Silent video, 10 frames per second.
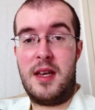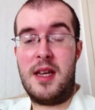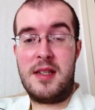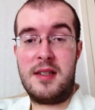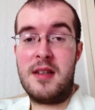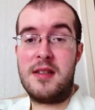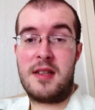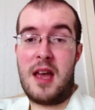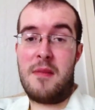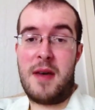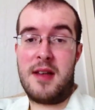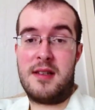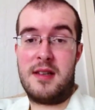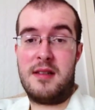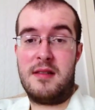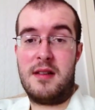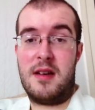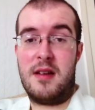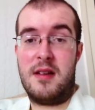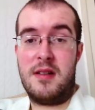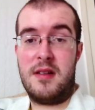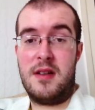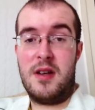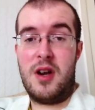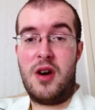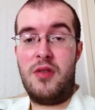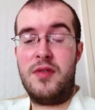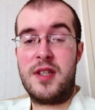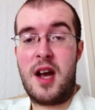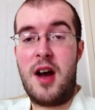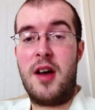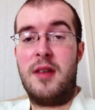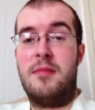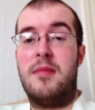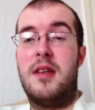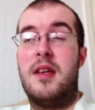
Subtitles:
It does get better. Over time,